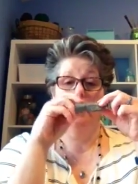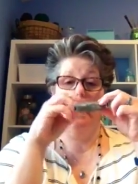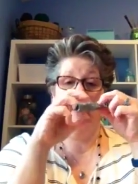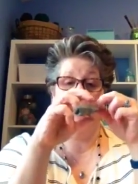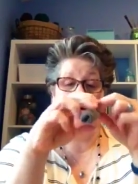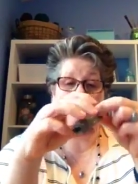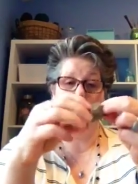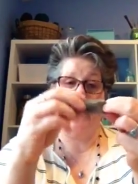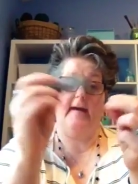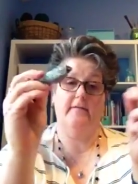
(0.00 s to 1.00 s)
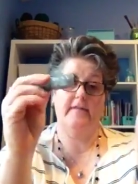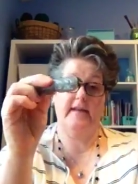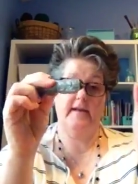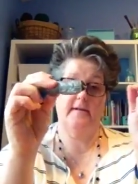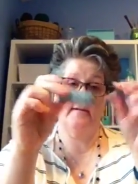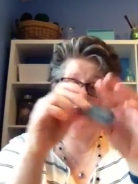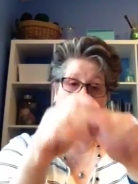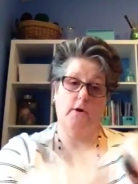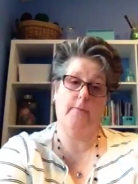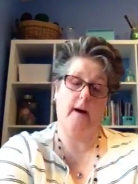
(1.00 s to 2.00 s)
And I'll have a bag of these and the
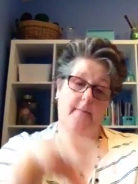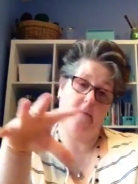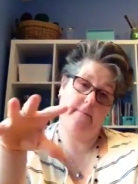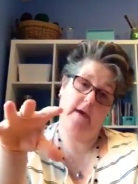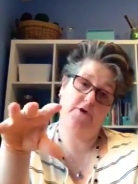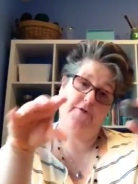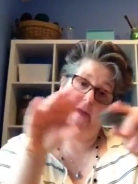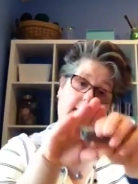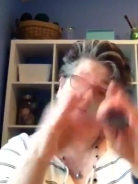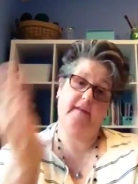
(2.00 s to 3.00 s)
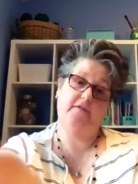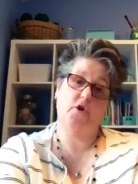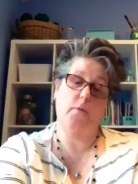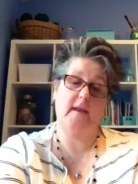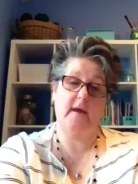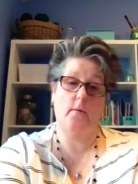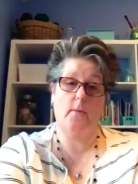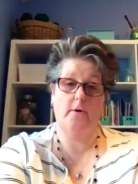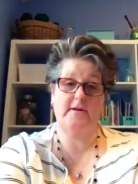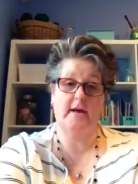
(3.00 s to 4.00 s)
little pop-up mesh thing. These go in it
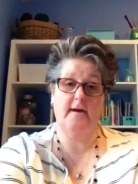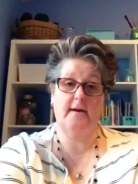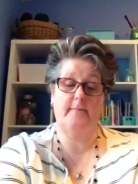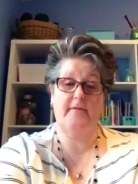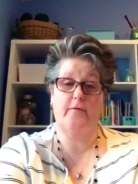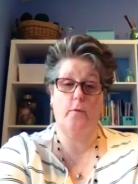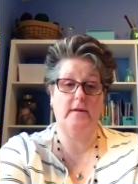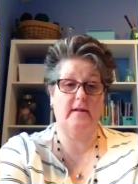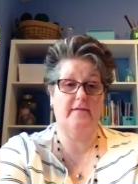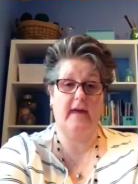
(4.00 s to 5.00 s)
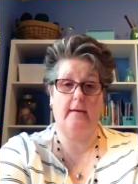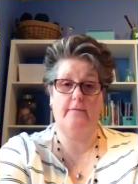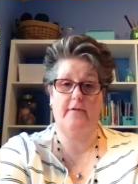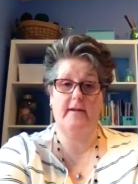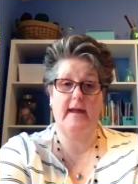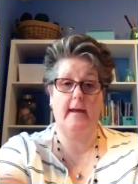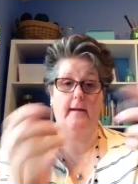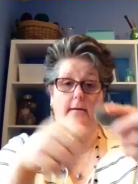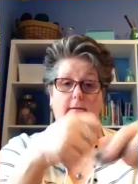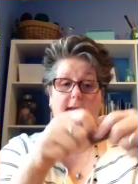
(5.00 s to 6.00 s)
when we're done, before we leave camp for the
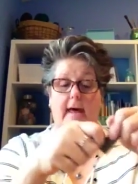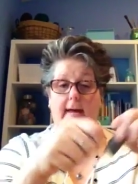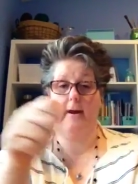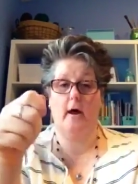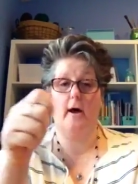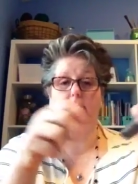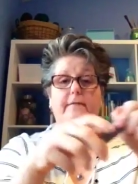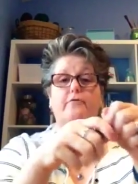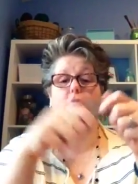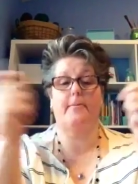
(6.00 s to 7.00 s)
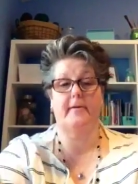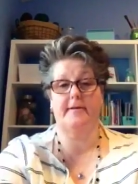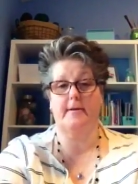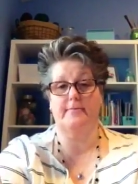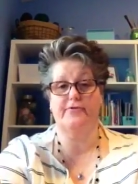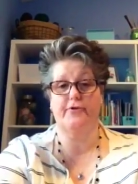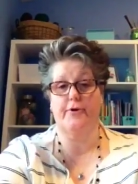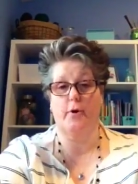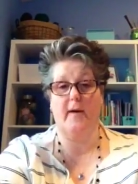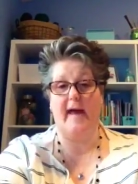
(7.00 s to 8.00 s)
day. Tie it off, drop it in the dumpster
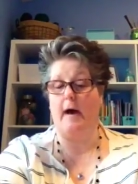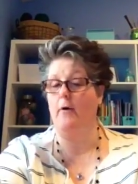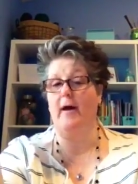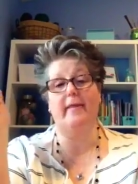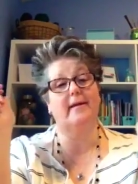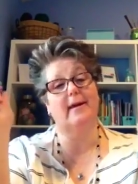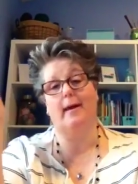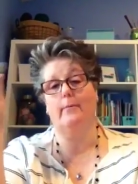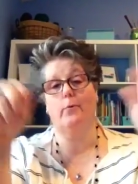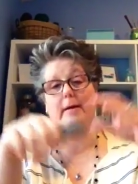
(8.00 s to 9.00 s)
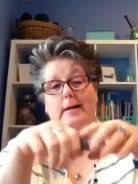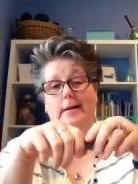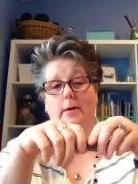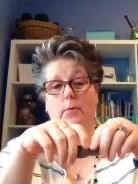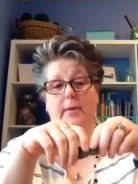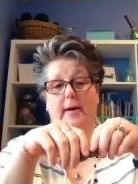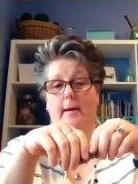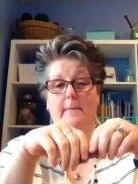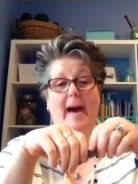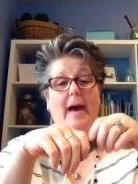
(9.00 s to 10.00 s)
on our way out. And then camp will be clean when we
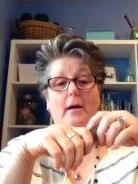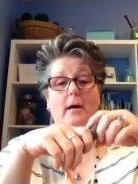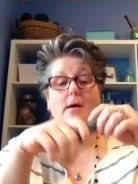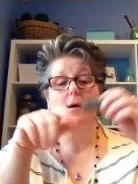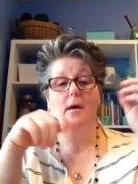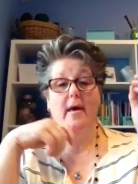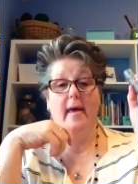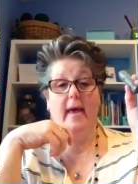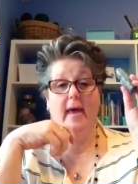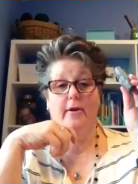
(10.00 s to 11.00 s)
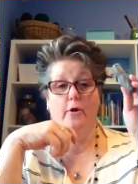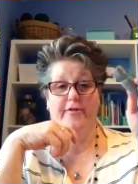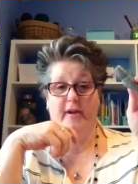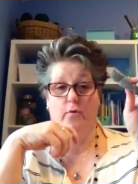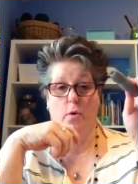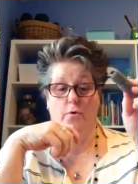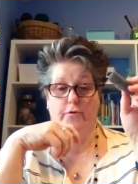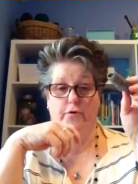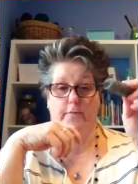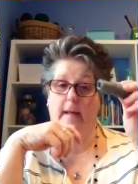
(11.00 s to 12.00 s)
come back. And nothing
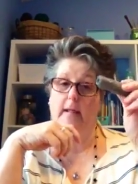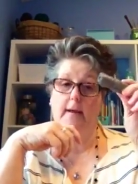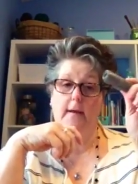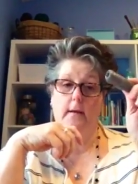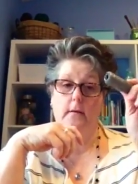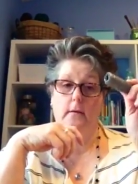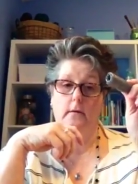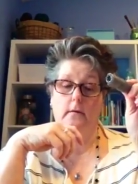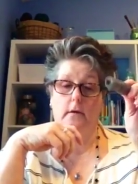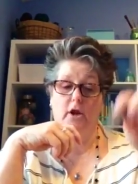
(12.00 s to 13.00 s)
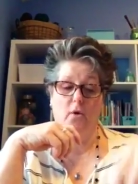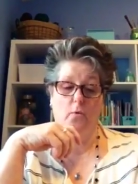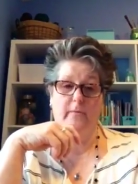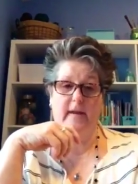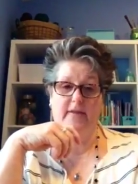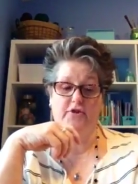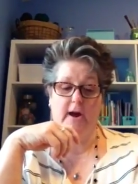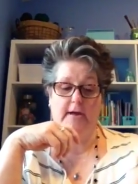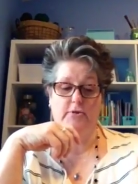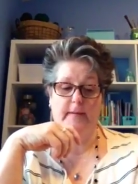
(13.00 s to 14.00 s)
gross or smelly, will be in the
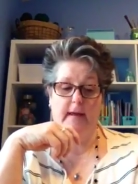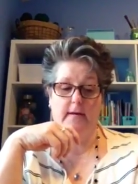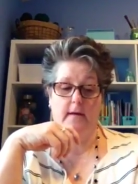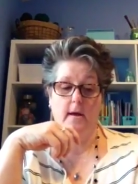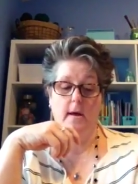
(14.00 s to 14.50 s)
trash bag.